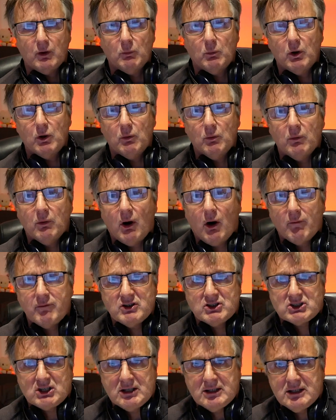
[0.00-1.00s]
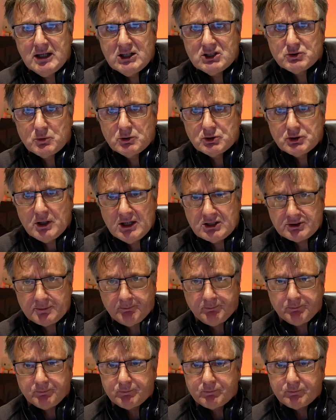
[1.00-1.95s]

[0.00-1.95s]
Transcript: will obviously need to address.